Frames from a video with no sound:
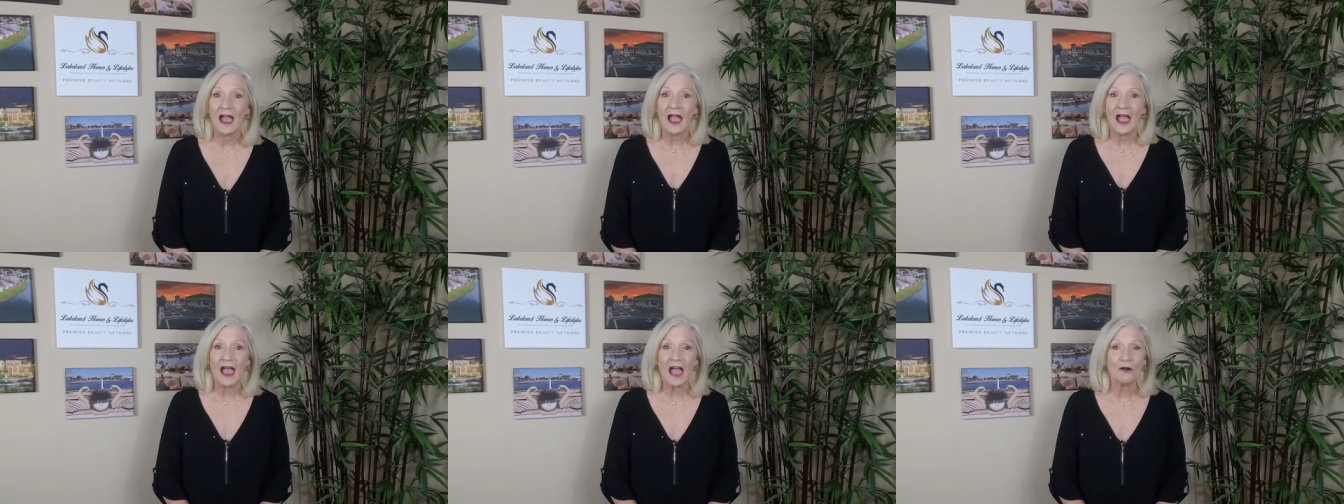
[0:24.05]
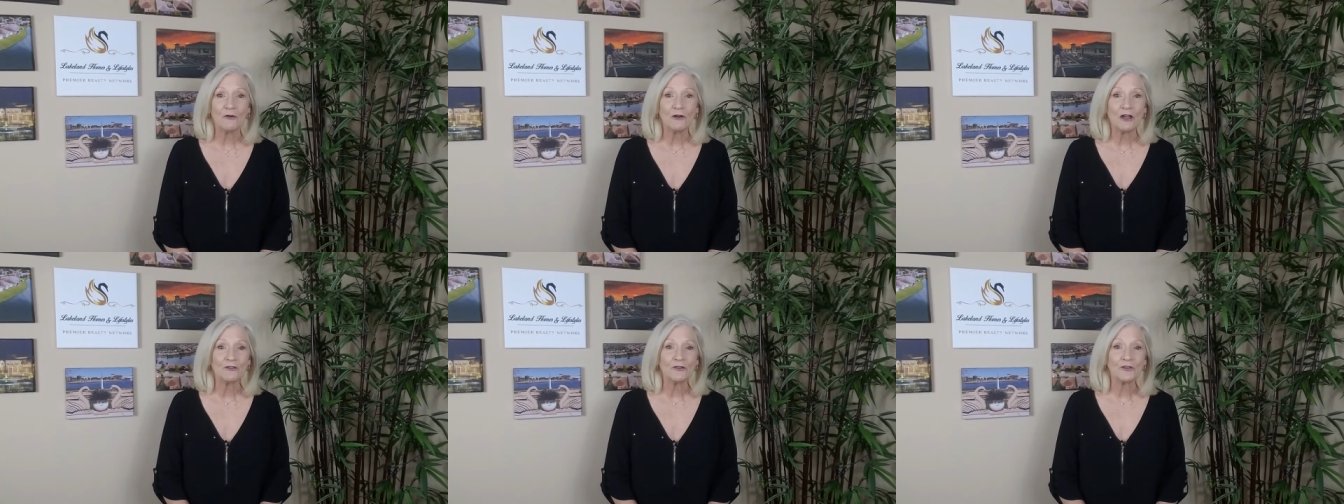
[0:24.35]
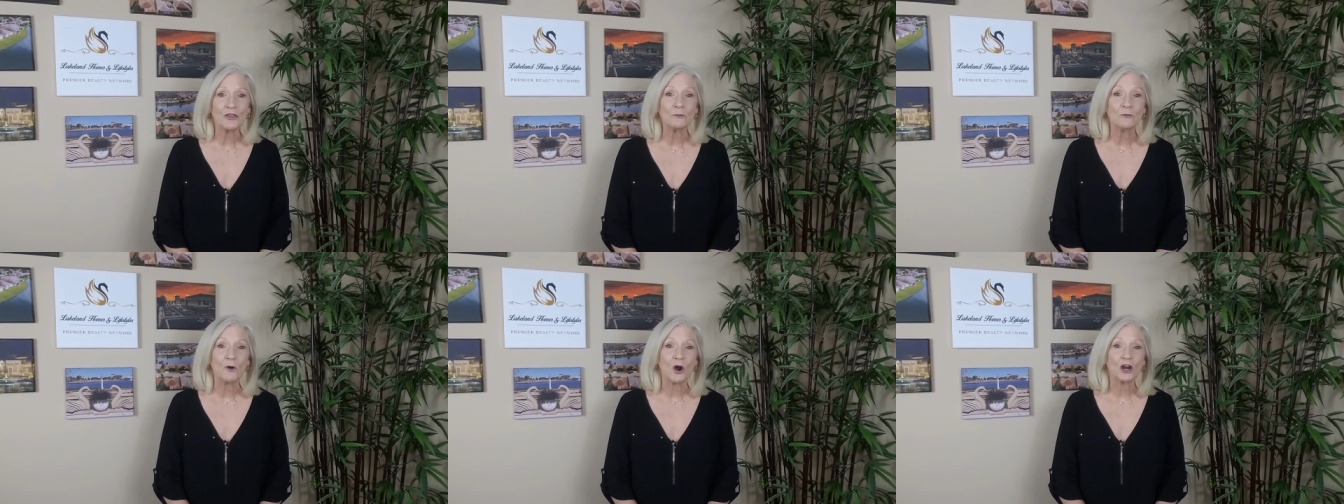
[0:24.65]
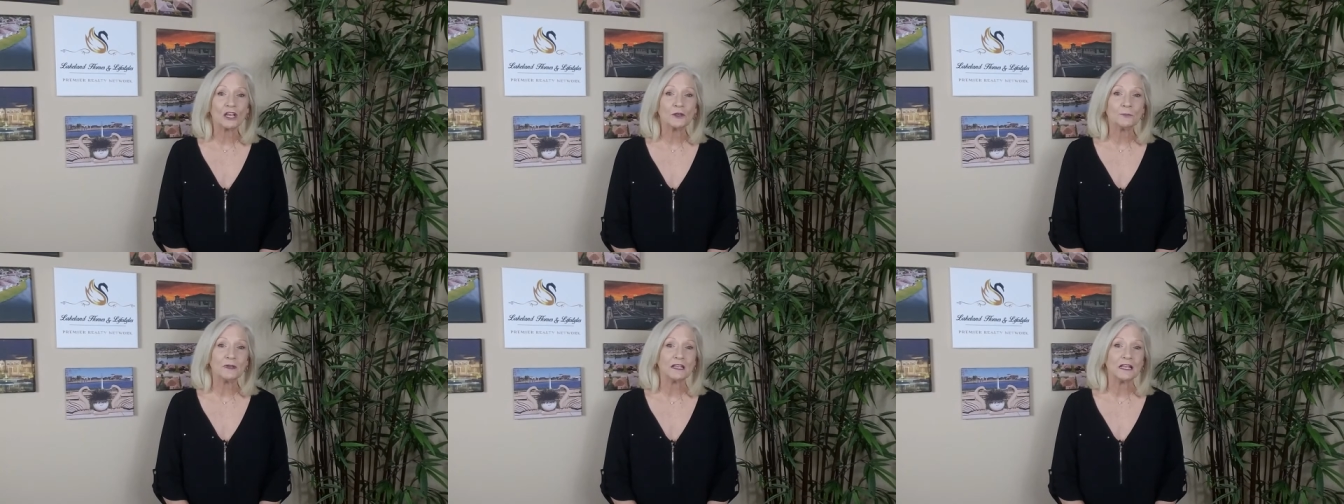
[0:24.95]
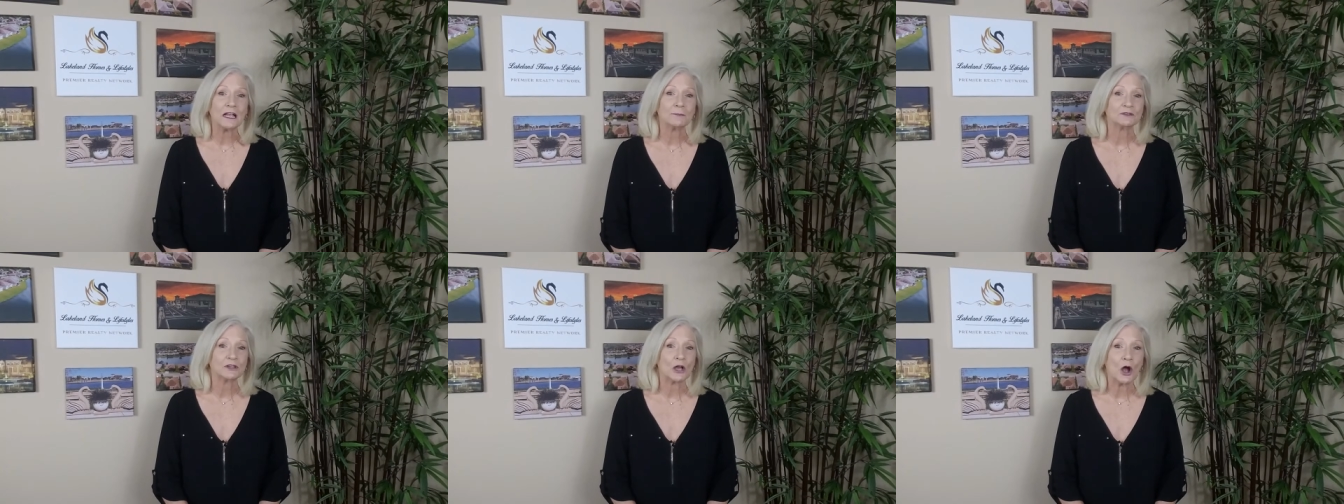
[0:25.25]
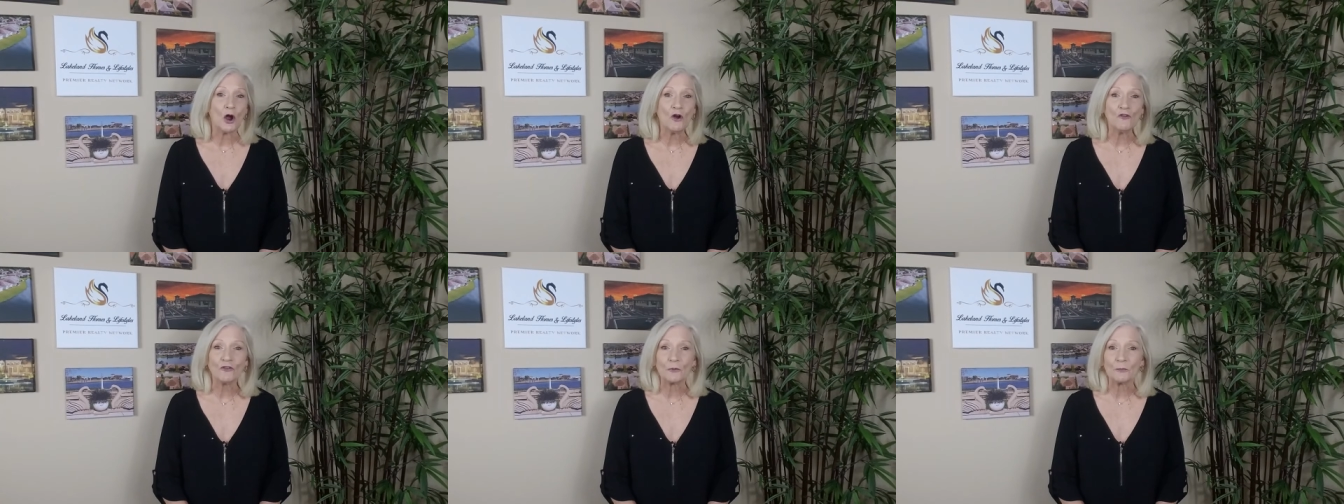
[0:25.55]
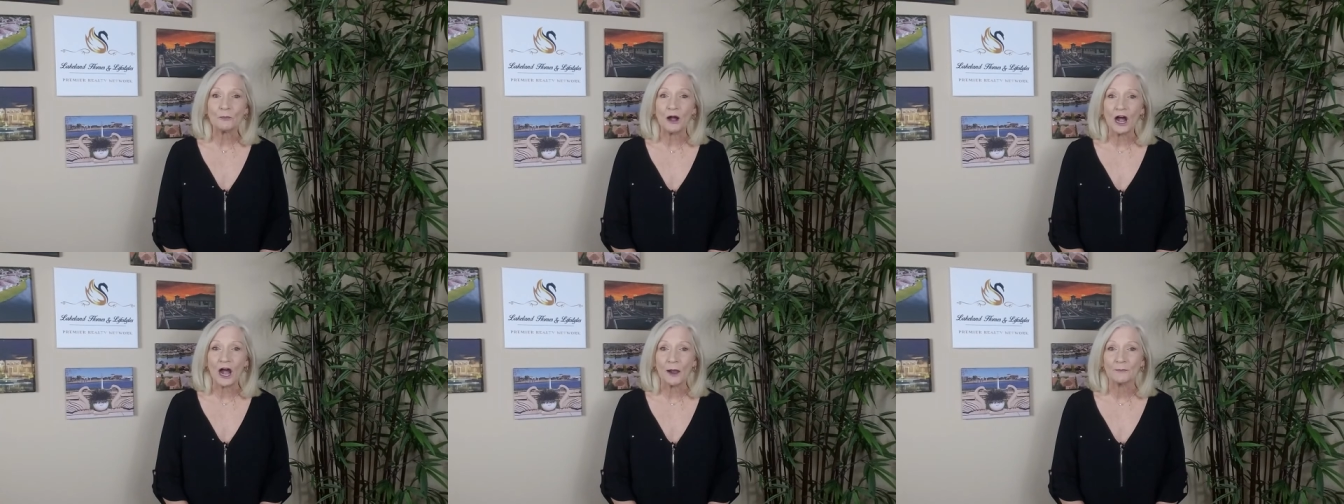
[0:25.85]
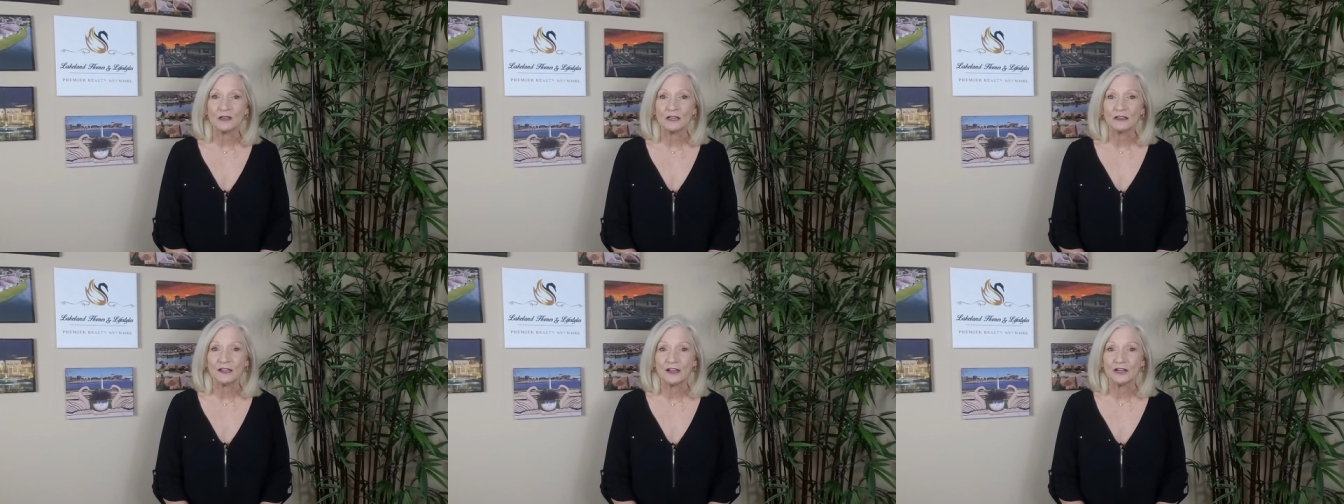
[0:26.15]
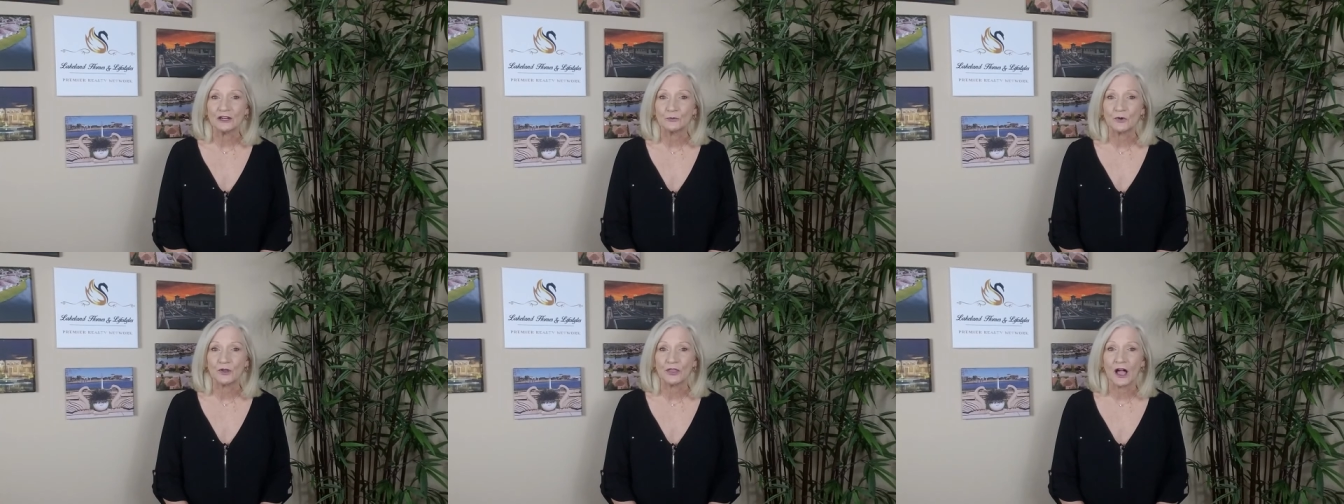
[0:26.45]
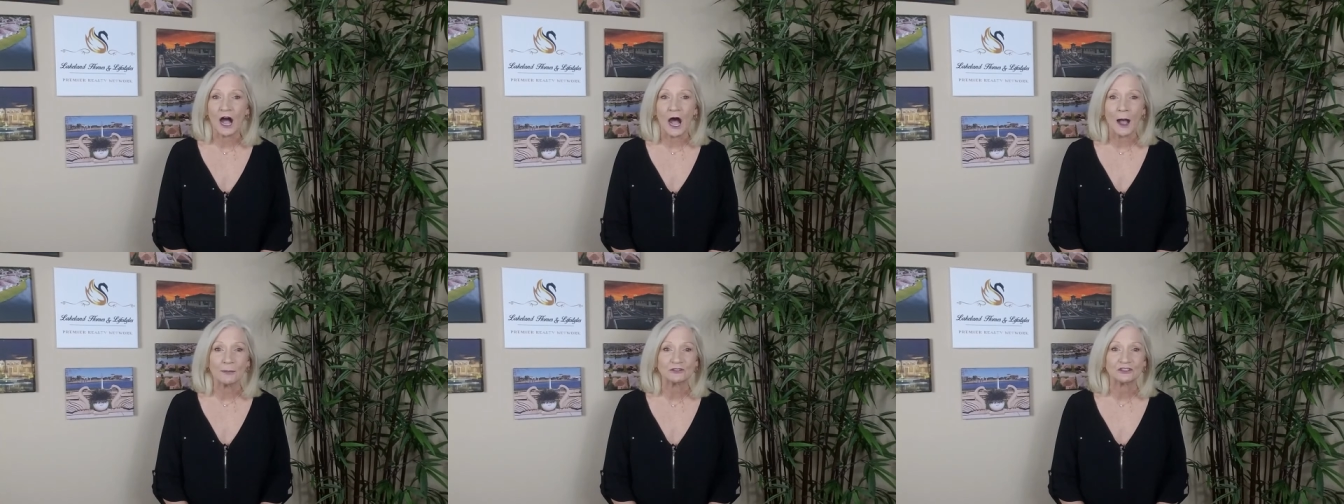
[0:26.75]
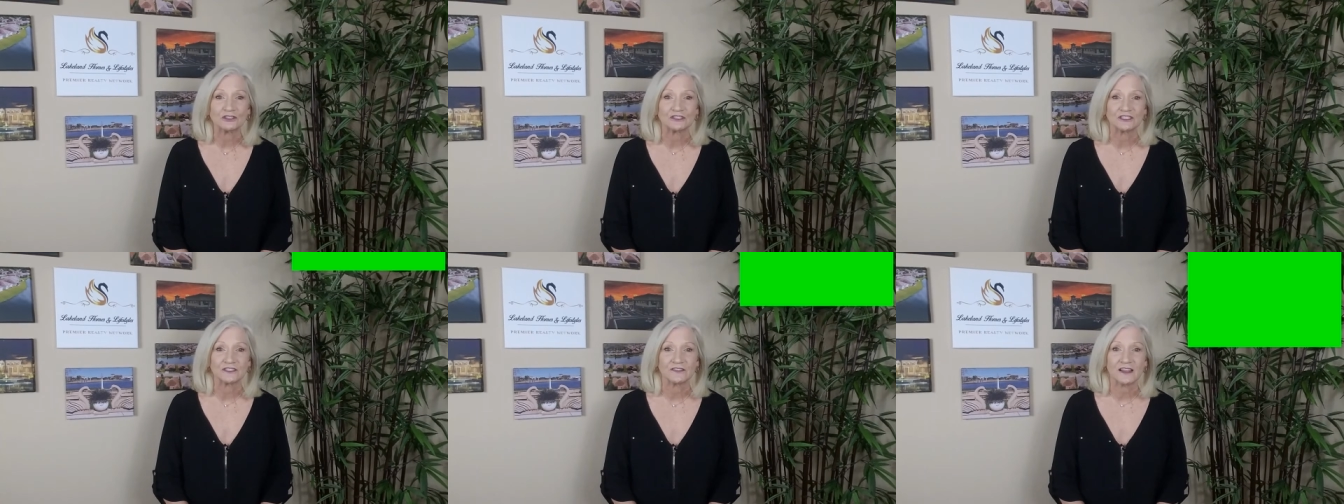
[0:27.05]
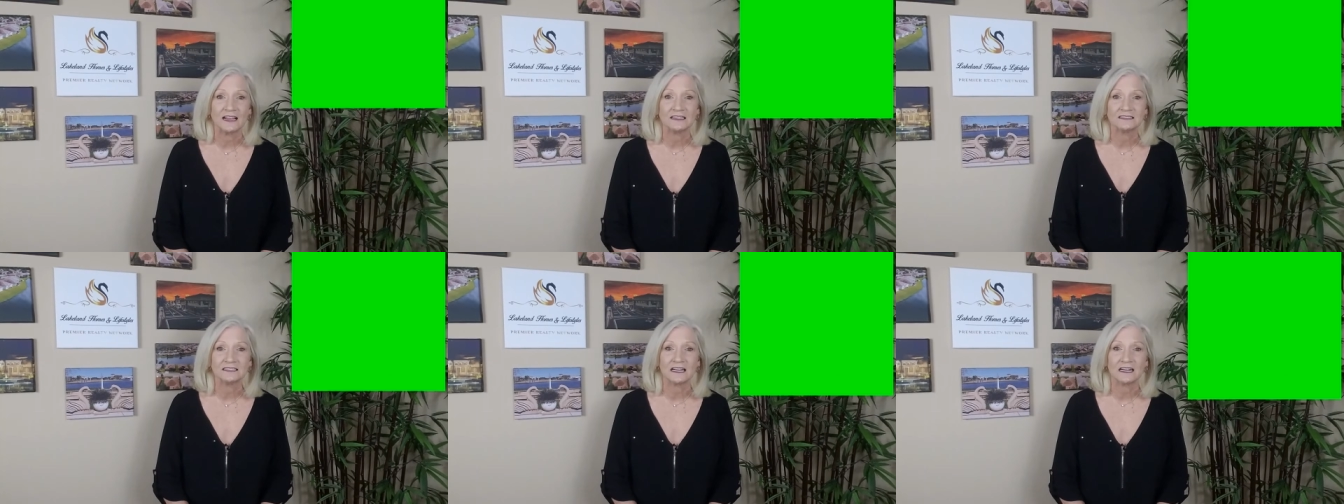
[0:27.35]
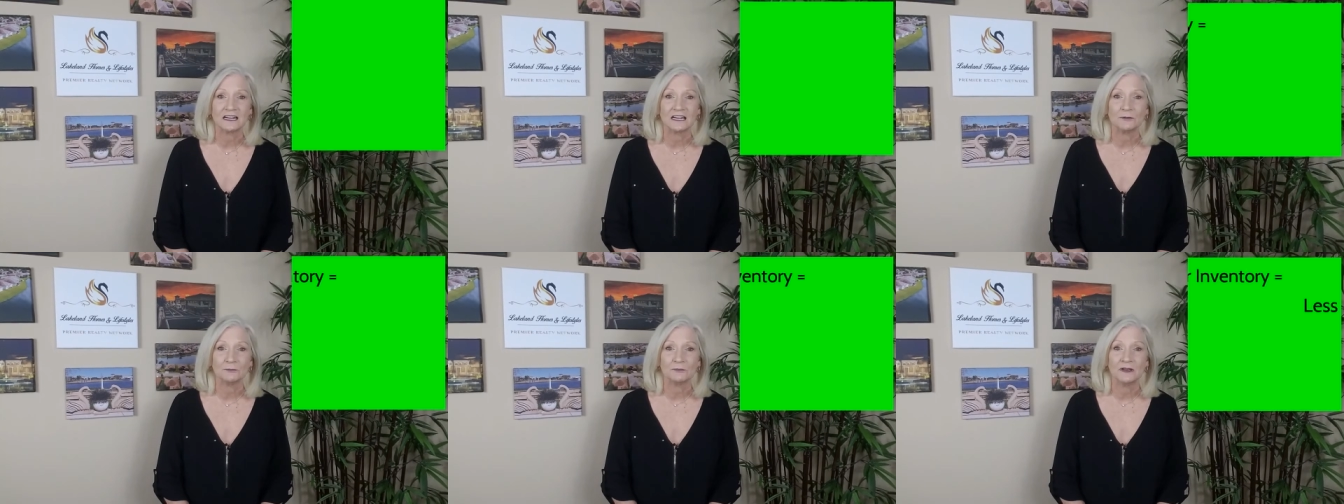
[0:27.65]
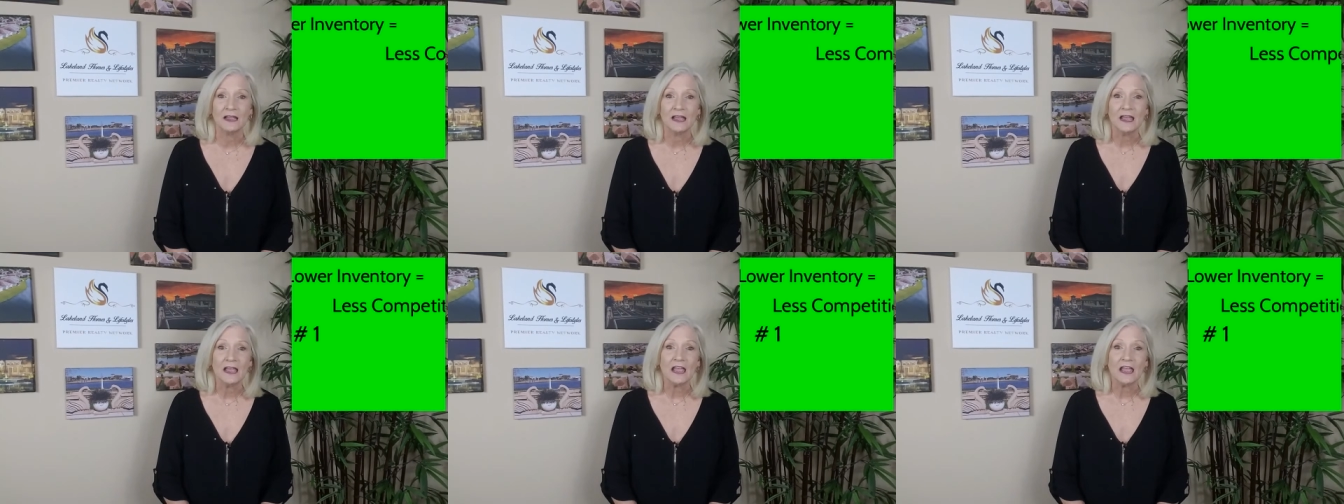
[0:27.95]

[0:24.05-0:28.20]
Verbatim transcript: However, the market becomes overpopulated with options at that time.